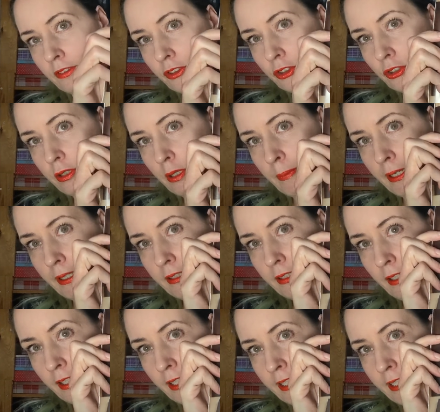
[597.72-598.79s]
Sorry about the
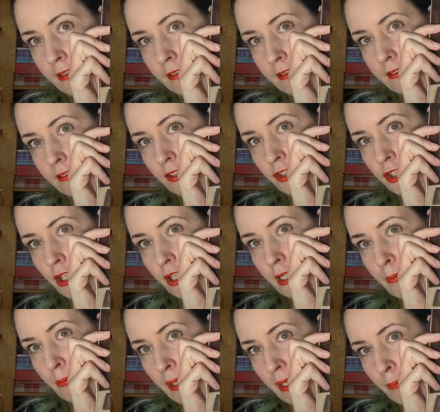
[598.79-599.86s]
glare,
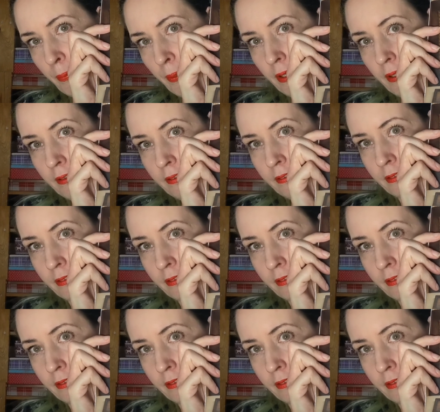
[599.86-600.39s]
shiny paper.